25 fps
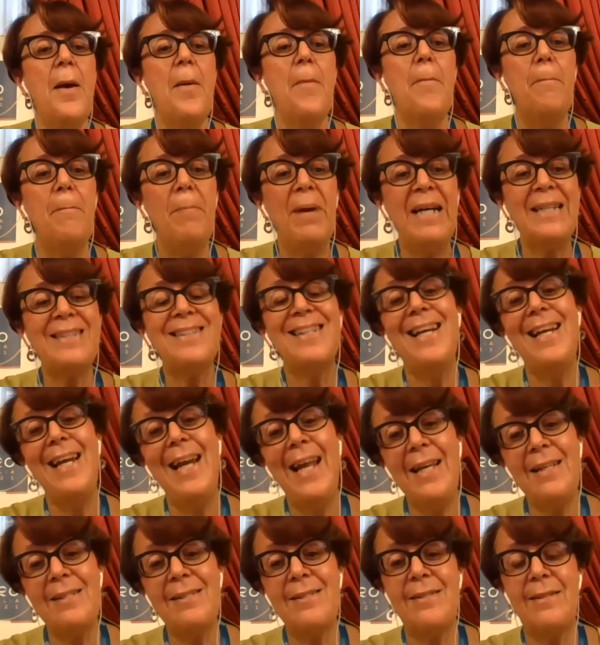but
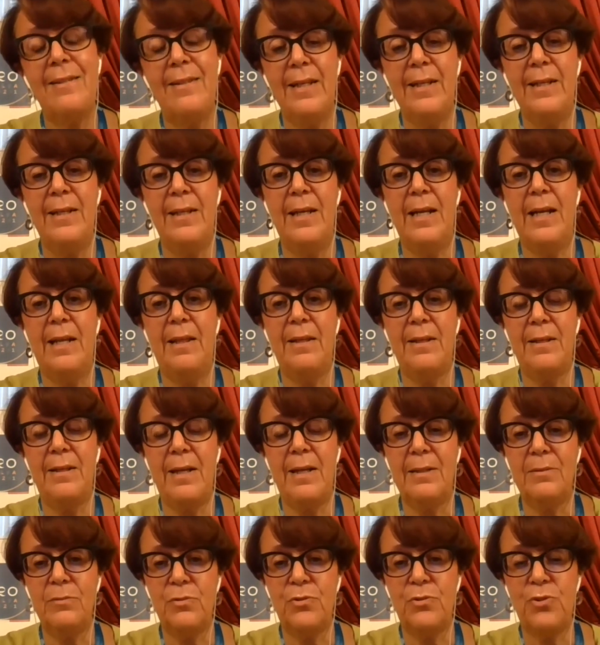less than in other
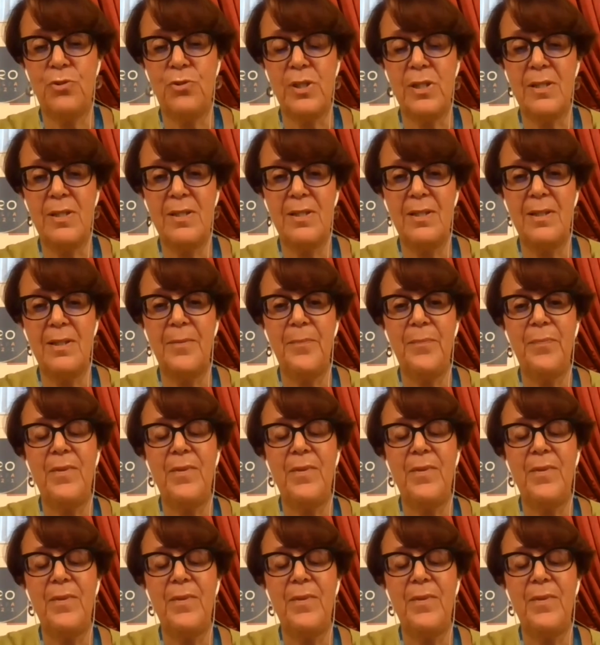countries.